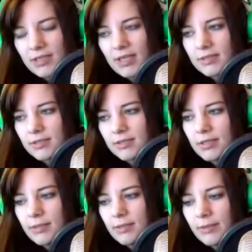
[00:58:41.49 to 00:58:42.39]
I guess
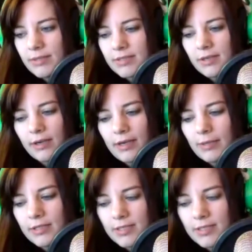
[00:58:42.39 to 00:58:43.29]
Julia, who I was talking
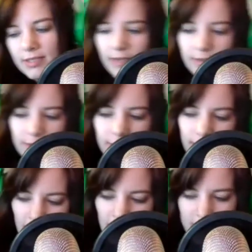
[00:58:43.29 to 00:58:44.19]
about, she's the head of their
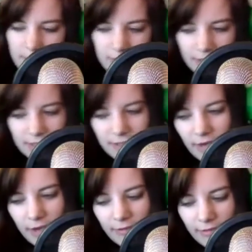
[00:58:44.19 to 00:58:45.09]
Office
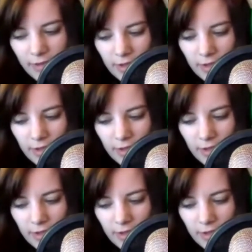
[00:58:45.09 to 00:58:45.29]
365